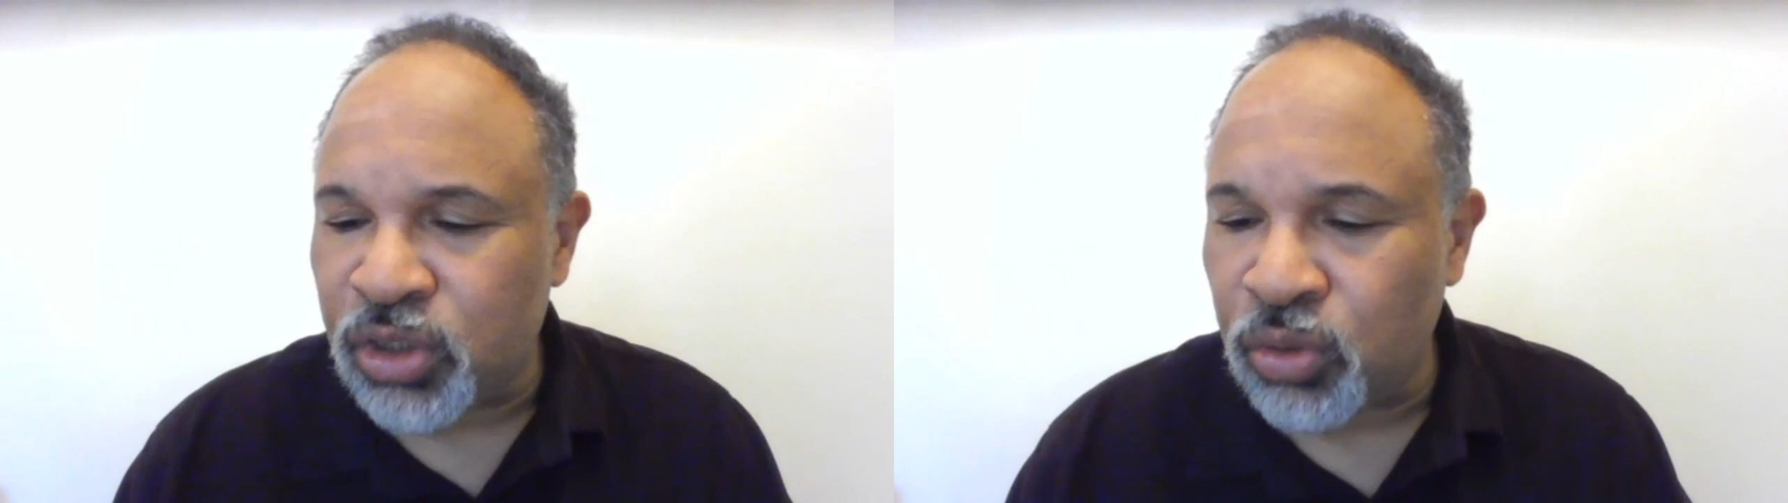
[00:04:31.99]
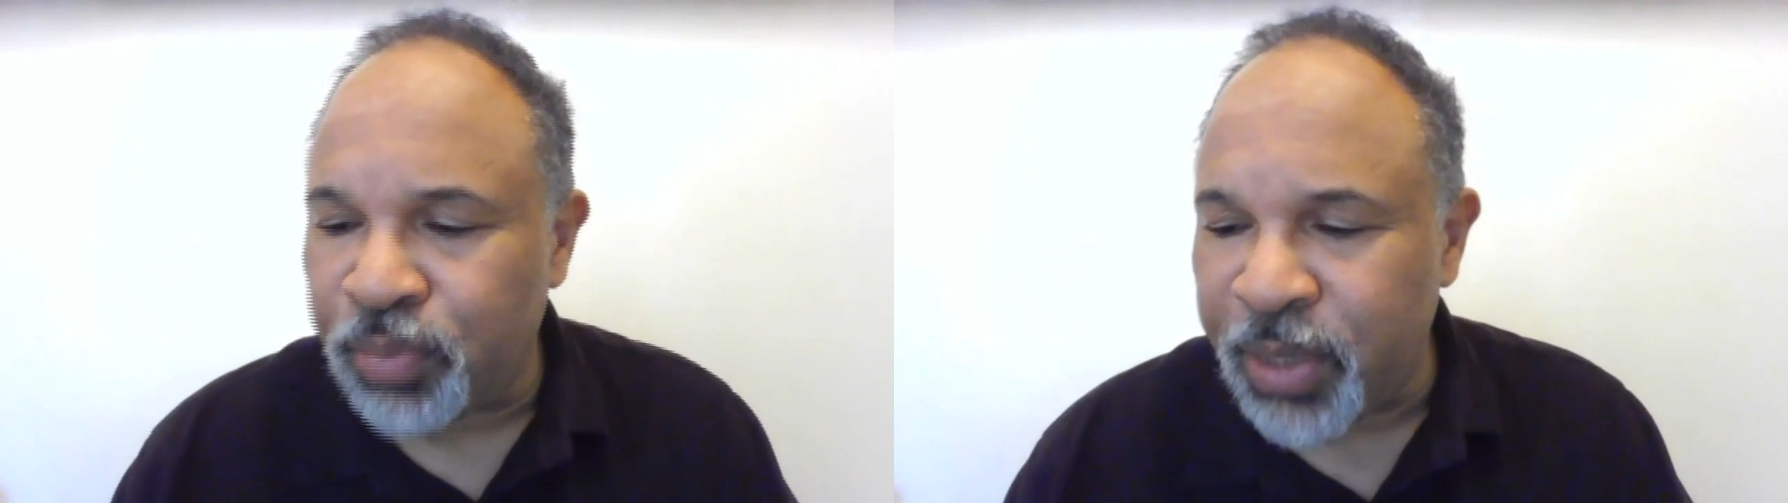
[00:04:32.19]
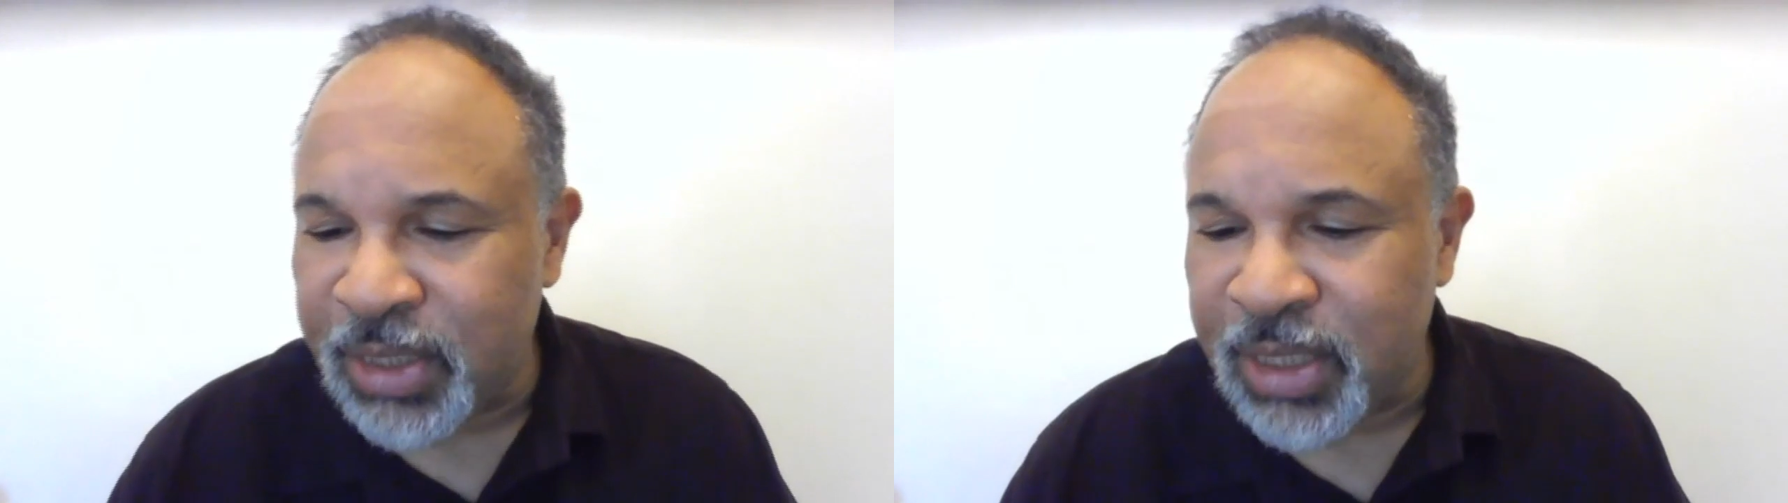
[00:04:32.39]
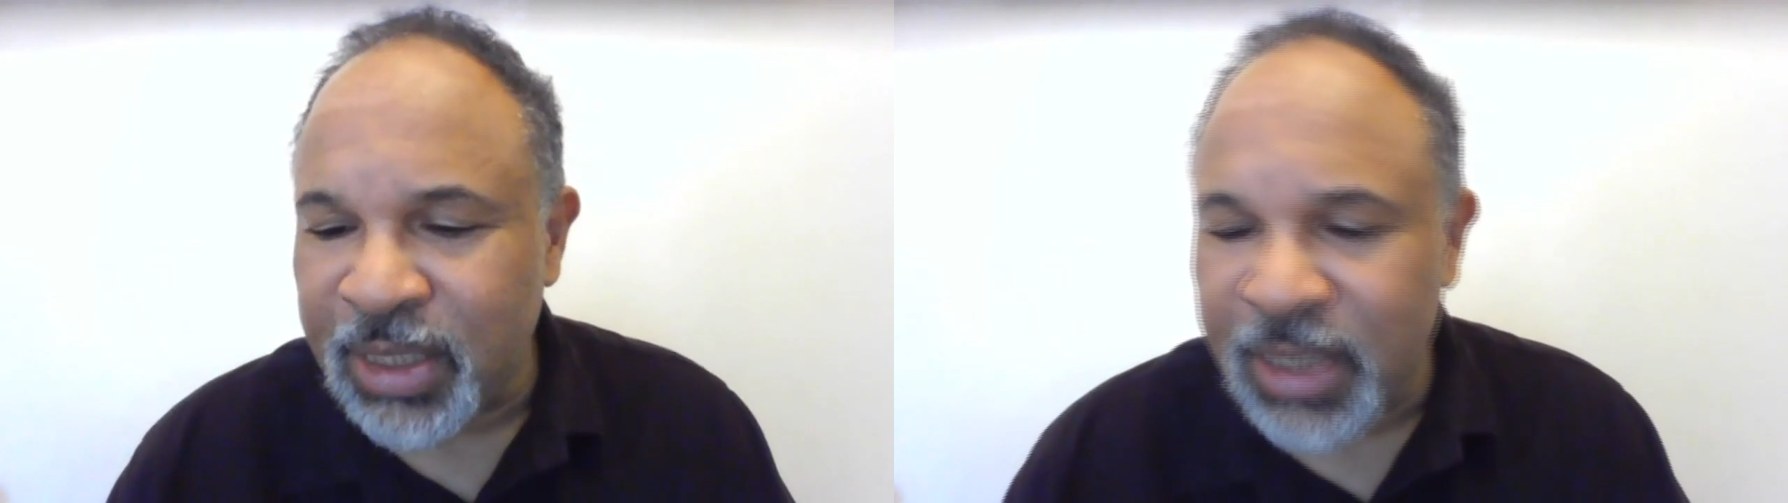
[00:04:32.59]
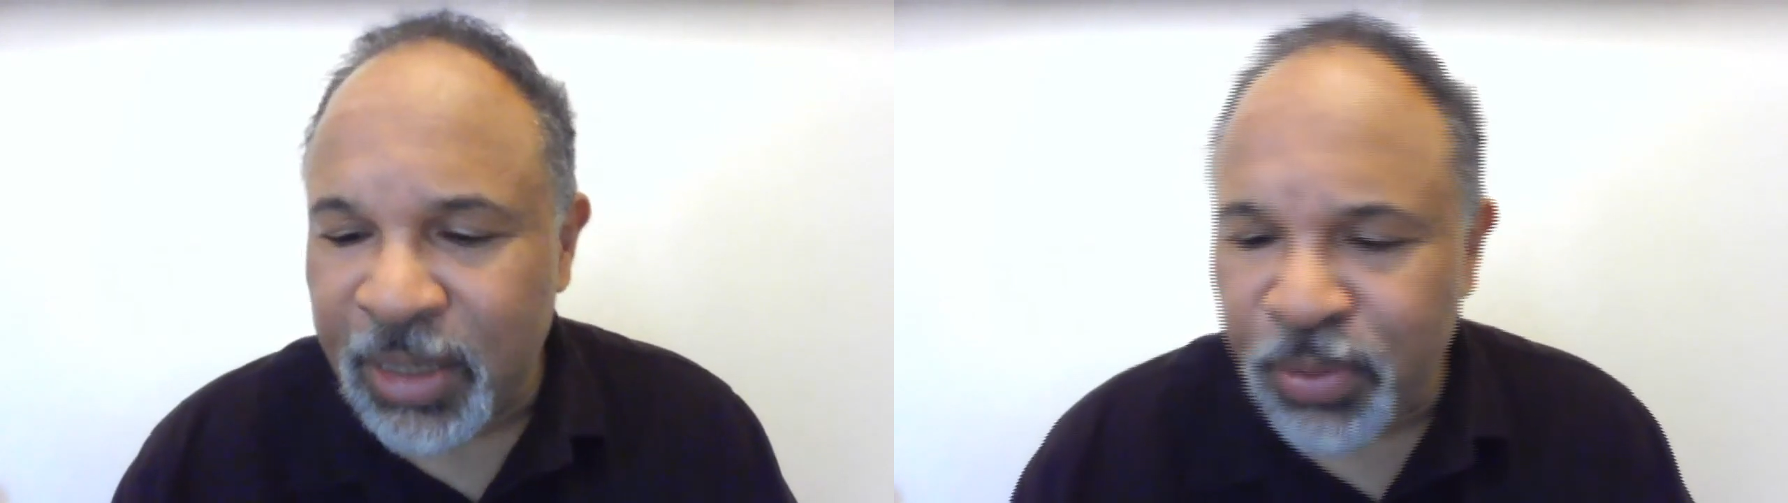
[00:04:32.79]
to be
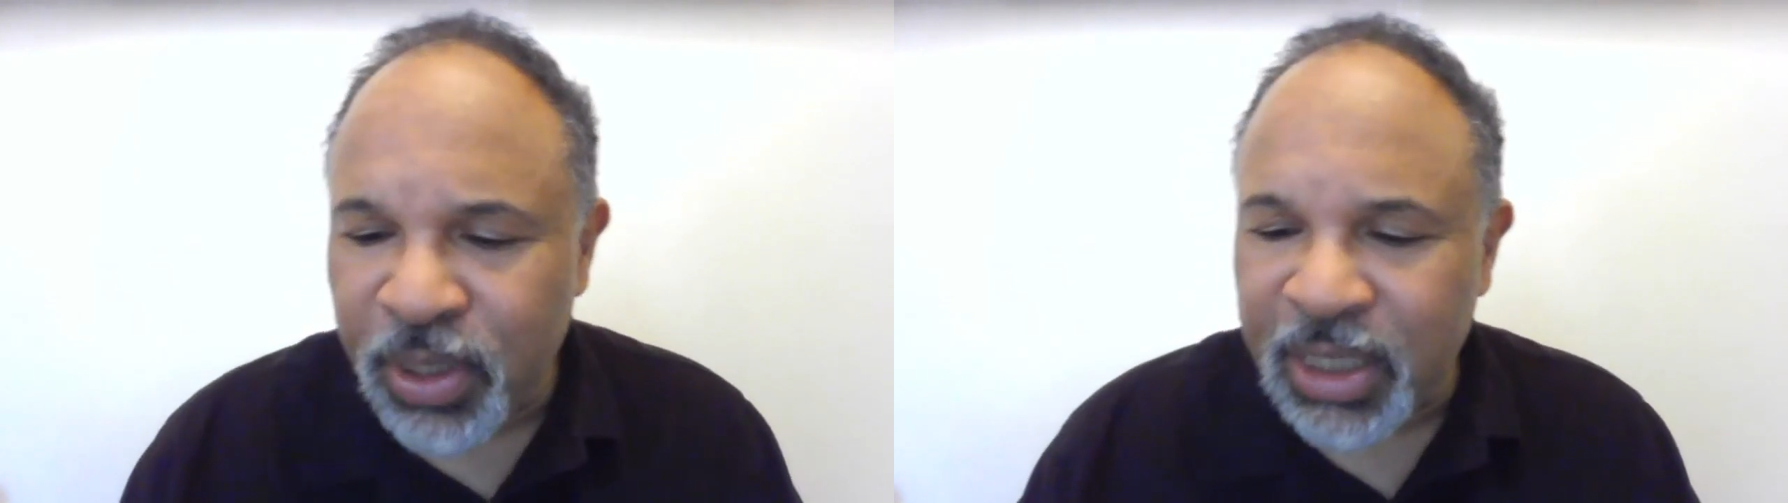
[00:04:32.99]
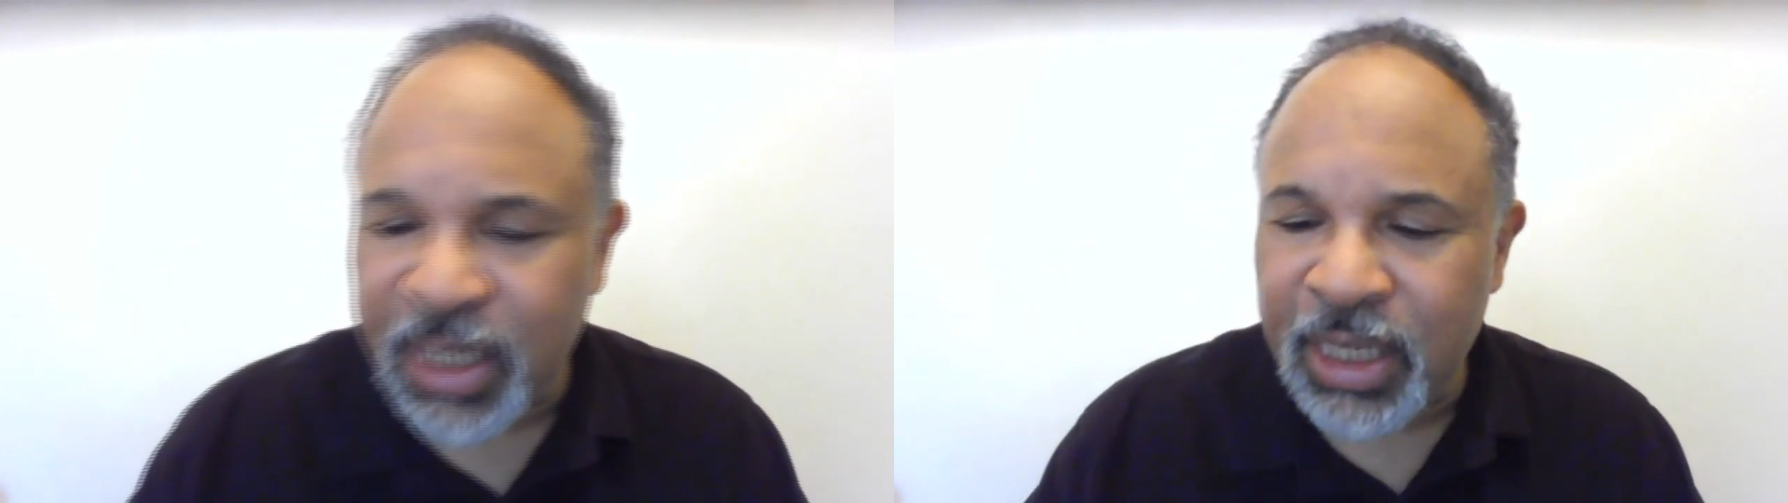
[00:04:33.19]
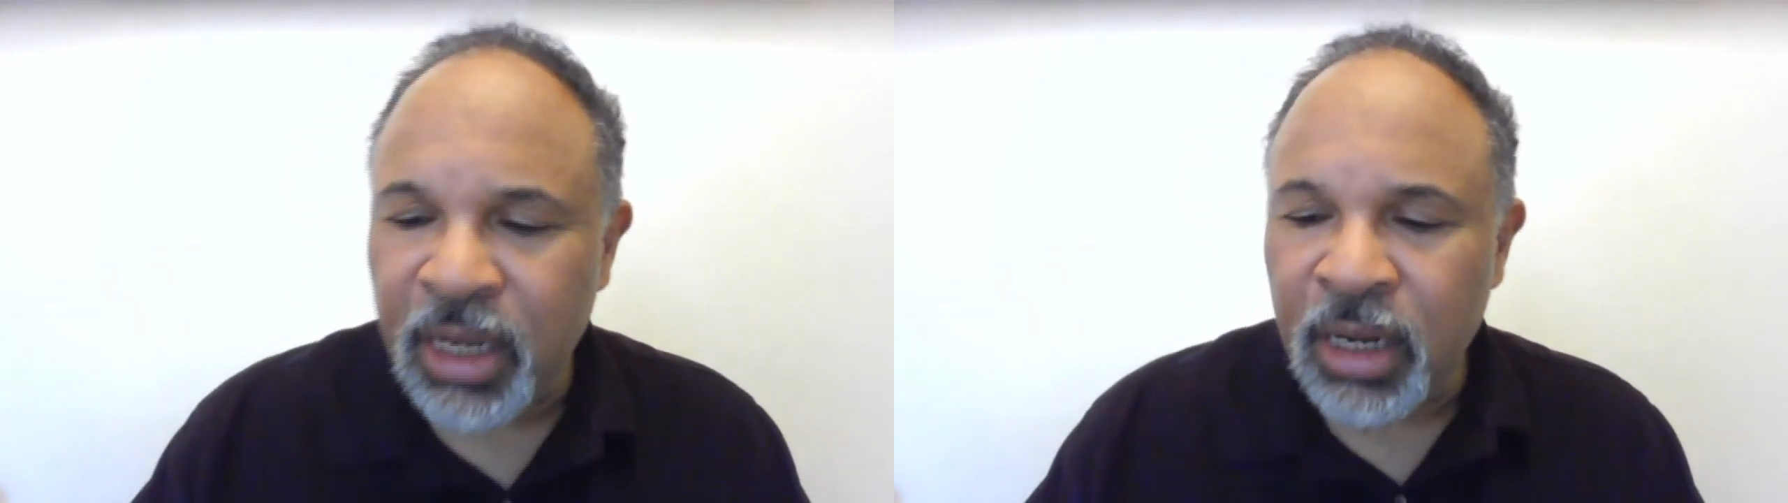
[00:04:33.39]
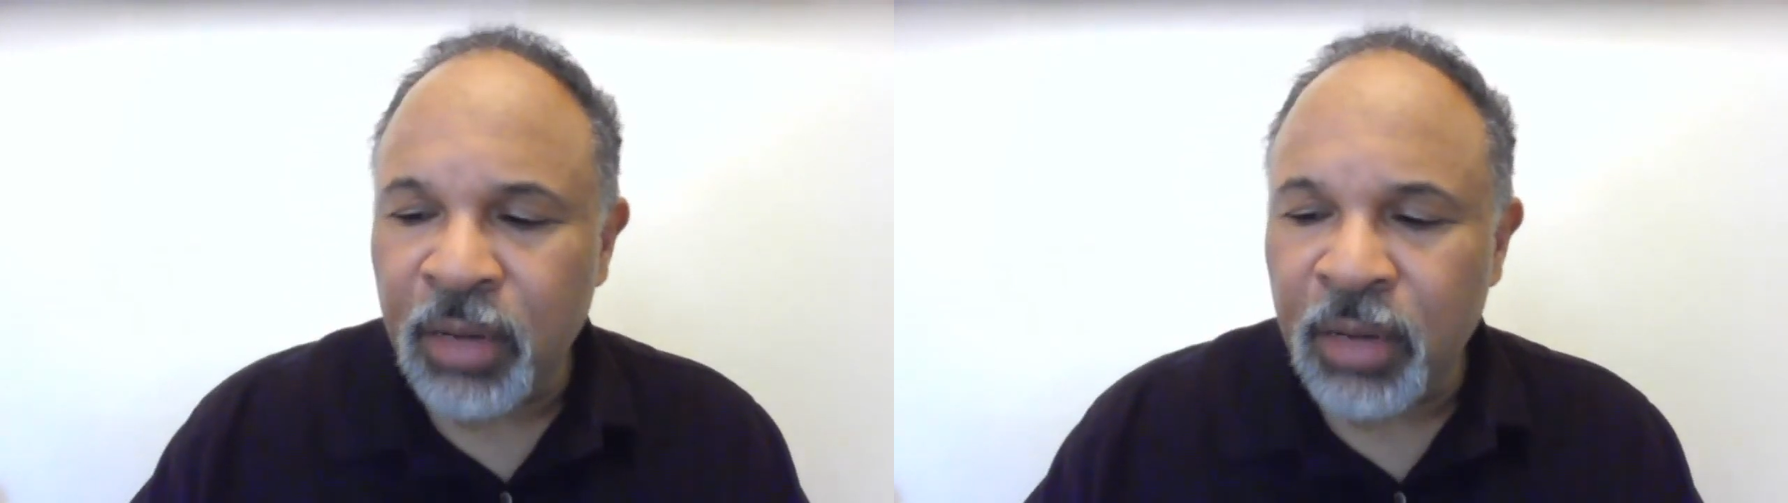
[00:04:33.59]
deliberately